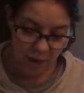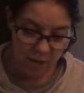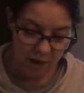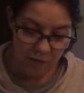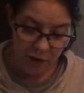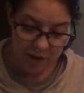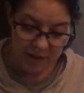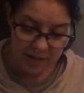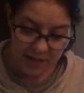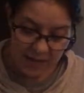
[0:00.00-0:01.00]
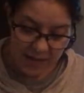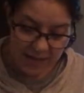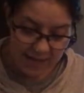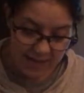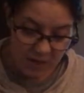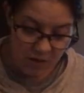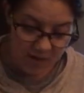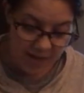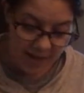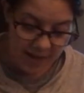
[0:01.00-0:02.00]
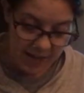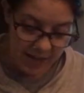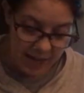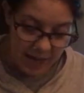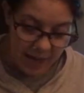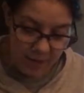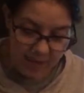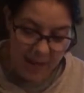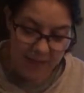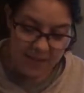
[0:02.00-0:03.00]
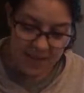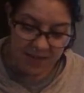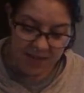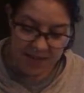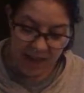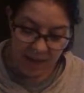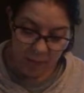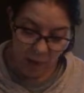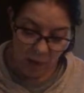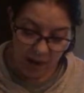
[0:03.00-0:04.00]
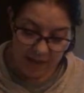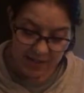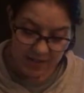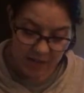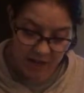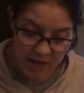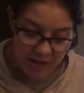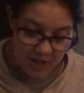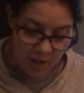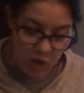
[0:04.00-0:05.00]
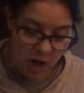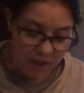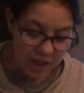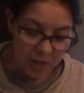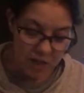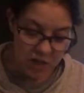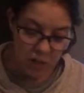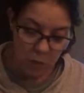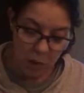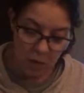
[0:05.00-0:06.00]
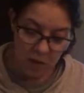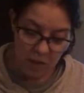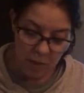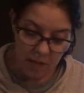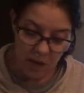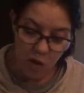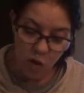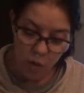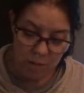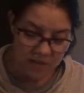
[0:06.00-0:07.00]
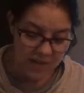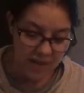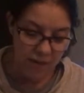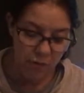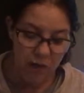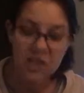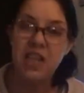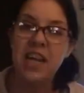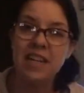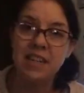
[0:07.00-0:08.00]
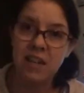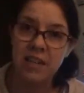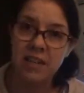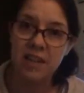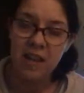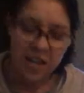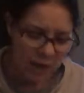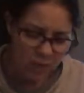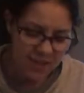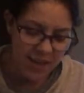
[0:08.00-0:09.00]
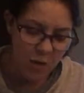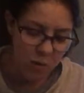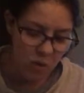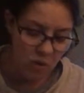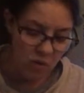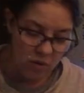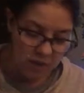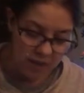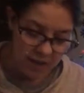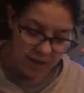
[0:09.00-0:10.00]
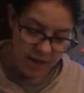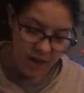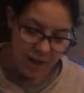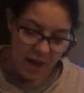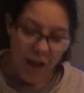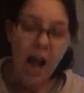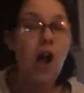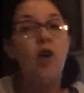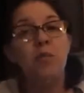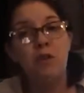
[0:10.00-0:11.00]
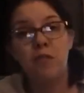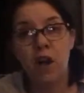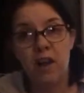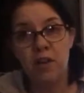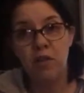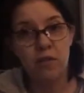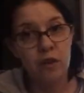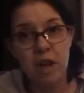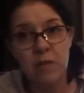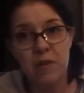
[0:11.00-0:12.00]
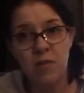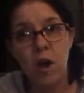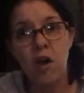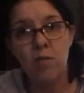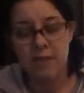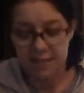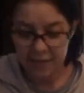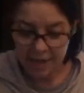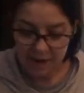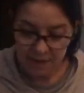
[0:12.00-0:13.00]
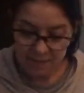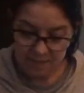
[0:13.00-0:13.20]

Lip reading: My friend, Ezekiel said. It was half Stevens's calf by rights. She was trying to diminish for both of them the enormity of what she had done. It was their bull. I hope you find your freedom as well, Miss Lydia.